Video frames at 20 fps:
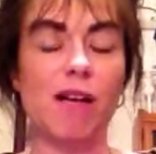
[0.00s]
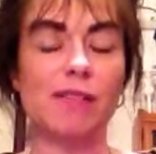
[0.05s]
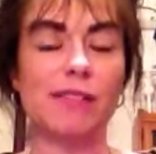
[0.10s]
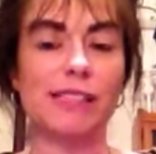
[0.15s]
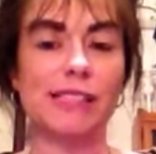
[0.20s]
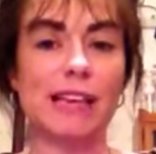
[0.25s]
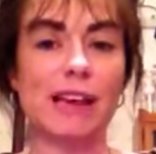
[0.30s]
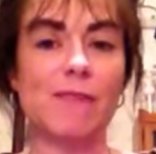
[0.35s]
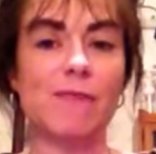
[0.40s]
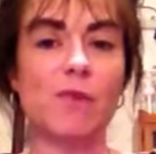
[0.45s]

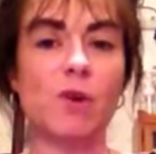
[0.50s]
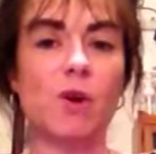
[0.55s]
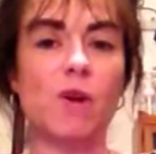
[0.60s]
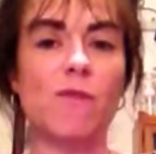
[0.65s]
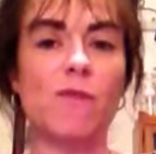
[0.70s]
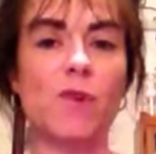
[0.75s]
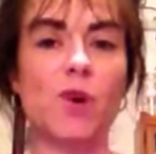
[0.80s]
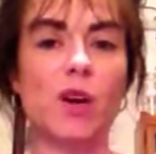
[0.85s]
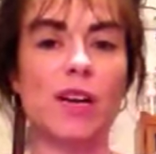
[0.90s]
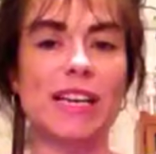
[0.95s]
several
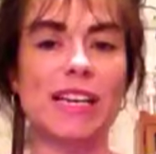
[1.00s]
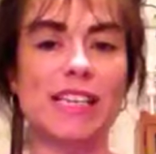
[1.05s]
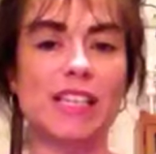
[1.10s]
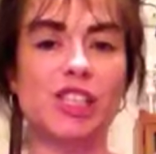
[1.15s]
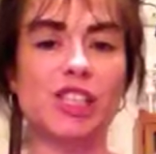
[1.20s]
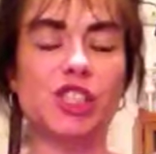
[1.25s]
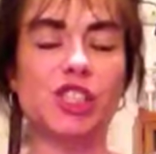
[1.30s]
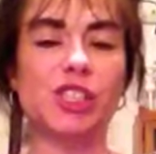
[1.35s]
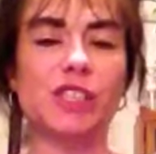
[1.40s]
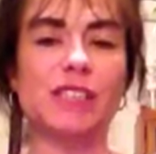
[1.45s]
for
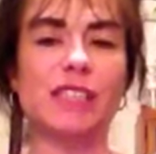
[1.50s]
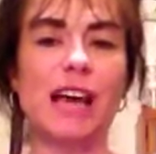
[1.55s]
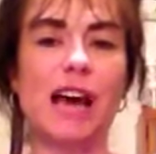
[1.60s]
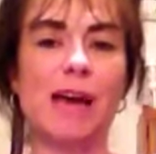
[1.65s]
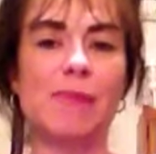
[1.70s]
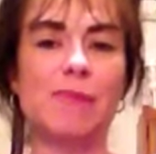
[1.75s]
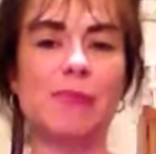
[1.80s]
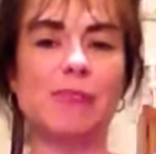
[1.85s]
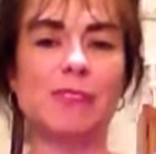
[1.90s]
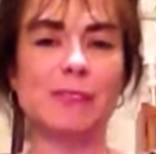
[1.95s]
each
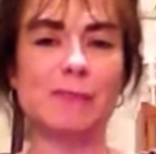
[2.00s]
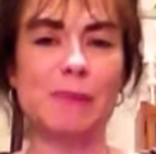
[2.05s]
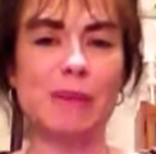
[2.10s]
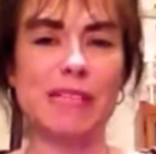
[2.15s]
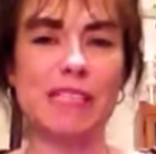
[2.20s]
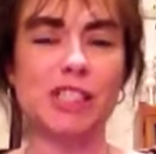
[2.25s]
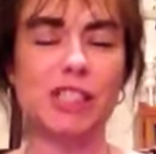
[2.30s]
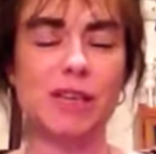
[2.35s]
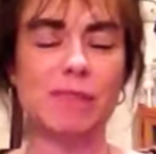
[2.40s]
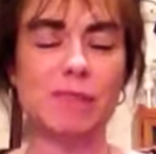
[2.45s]
type of
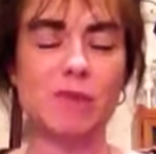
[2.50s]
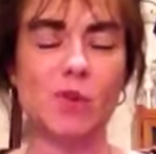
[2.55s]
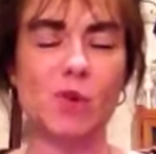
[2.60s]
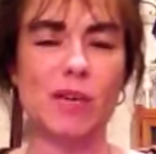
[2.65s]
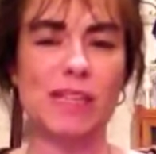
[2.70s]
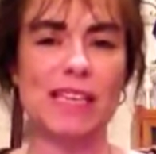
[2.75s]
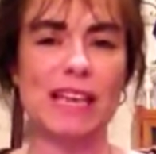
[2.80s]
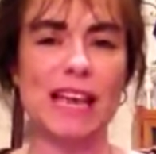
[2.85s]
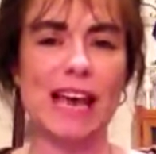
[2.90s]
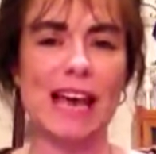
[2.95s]
speech I'm
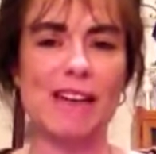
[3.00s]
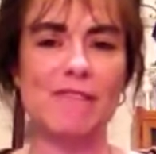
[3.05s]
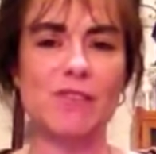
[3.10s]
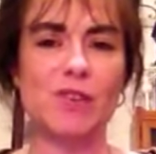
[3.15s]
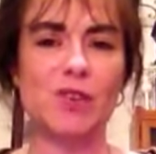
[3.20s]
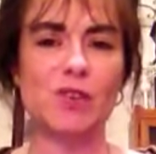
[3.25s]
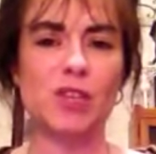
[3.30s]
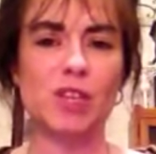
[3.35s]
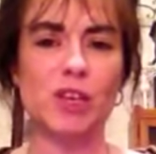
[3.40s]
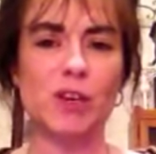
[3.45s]
going to have
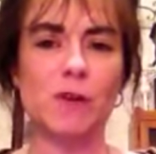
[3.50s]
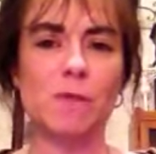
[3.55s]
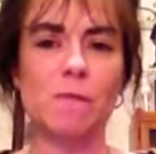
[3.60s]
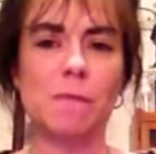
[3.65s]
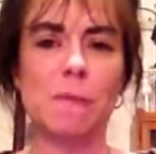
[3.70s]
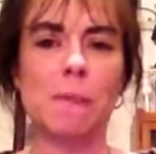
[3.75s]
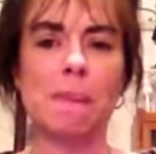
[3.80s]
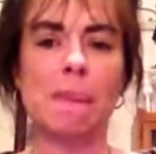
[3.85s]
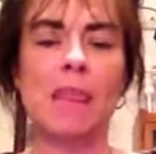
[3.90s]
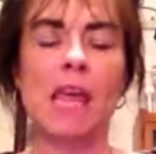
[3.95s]
you do.
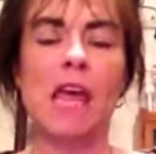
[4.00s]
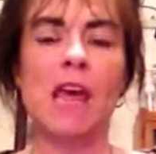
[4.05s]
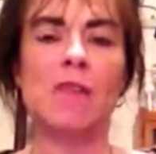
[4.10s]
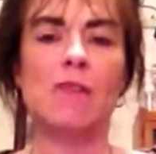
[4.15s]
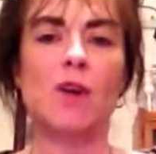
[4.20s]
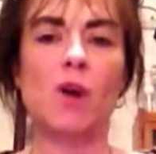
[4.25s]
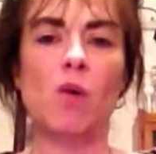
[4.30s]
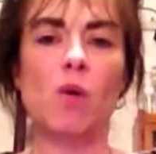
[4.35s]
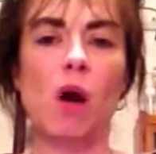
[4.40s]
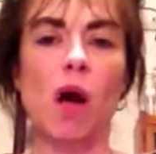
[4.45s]

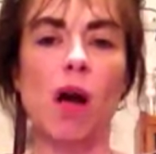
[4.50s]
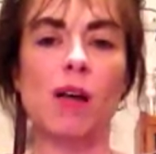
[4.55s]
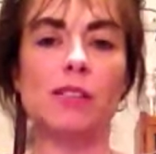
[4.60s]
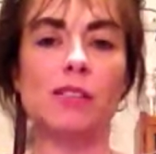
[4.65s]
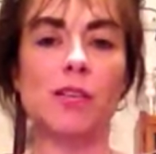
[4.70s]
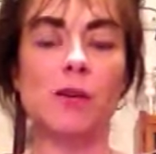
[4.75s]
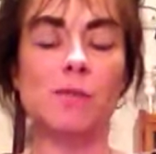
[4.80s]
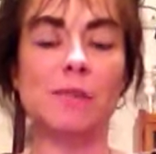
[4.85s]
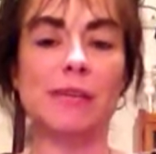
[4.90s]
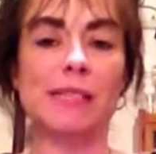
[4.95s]
There will
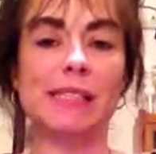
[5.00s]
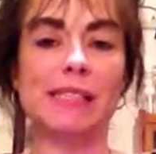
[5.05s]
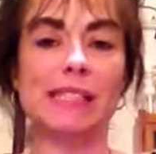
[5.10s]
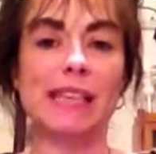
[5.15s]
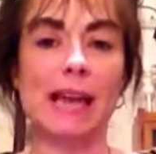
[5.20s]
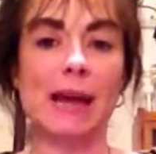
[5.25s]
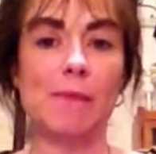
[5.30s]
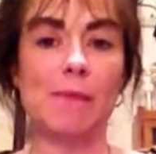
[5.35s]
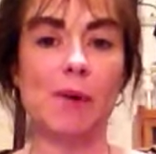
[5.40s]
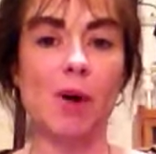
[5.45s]
also be
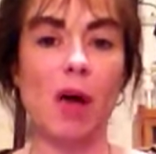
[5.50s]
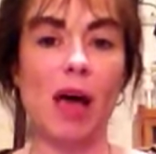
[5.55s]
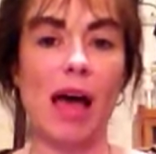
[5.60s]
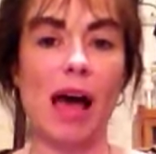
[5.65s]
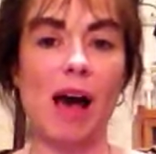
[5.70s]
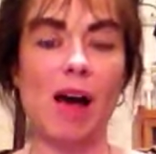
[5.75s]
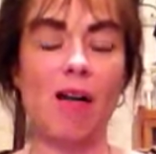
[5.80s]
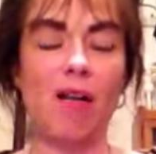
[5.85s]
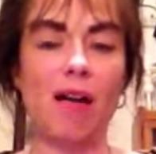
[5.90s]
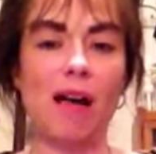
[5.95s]
sample
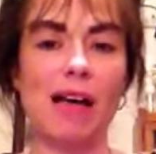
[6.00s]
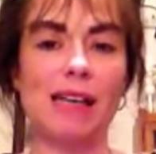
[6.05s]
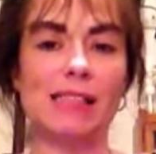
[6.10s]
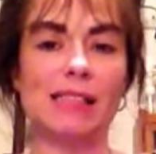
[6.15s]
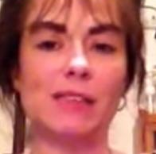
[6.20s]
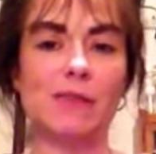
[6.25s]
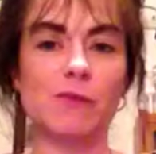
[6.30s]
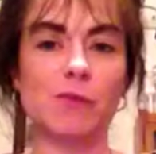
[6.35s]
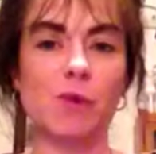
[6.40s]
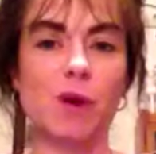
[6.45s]
outlines
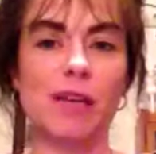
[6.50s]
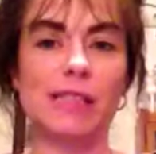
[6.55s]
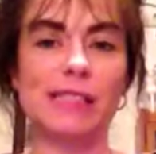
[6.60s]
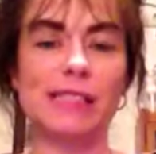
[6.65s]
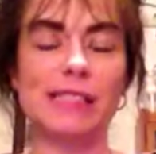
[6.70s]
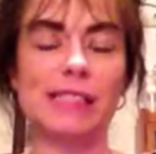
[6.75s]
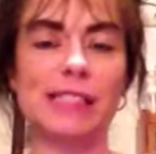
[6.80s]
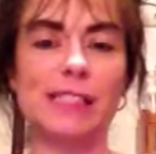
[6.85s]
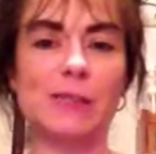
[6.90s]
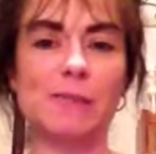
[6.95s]
of what is
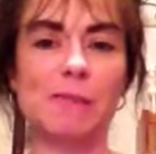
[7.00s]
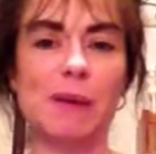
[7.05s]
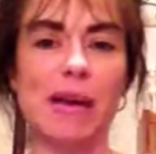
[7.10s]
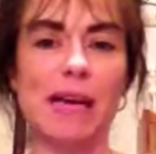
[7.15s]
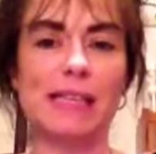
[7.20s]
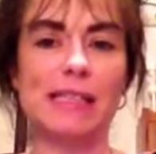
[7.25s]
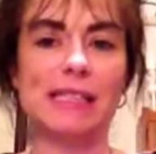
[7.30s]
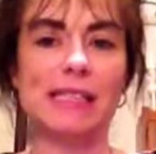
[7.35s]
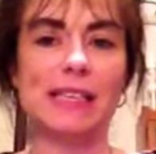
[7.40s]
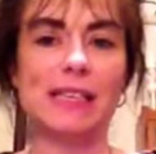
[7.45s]

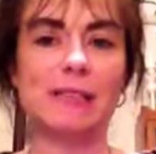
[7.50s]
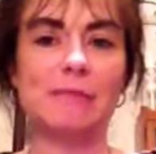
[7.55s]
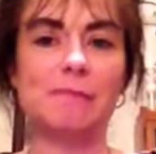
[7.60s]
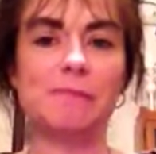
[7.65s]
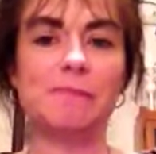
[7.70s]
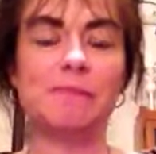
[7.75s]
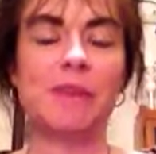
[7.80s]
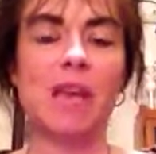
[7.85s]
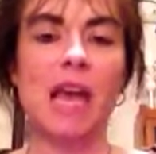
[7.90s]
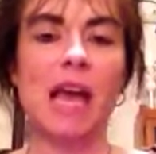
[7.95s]
expected,
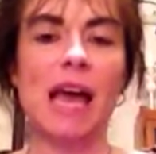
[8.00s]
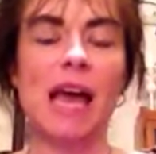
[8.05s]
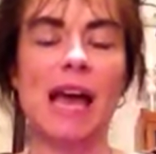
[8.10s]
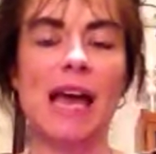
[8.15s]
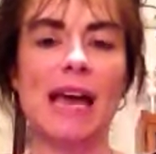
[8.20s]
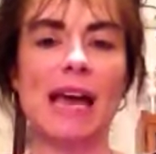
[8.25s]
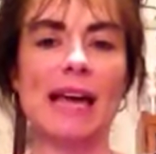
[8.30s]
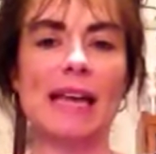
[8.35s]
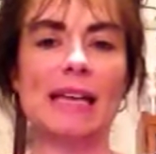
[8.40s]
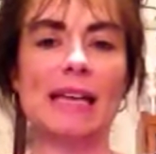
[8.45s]

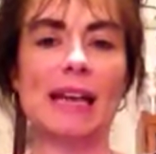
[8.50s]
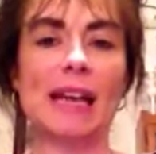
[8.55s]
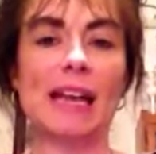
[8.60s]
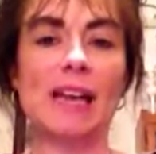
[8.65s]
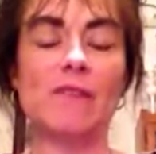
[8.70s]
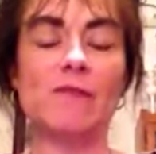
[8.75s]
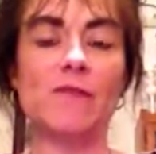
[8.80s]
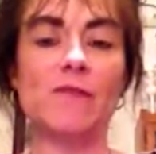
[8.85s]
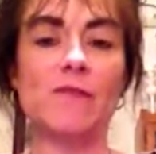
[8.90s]
and if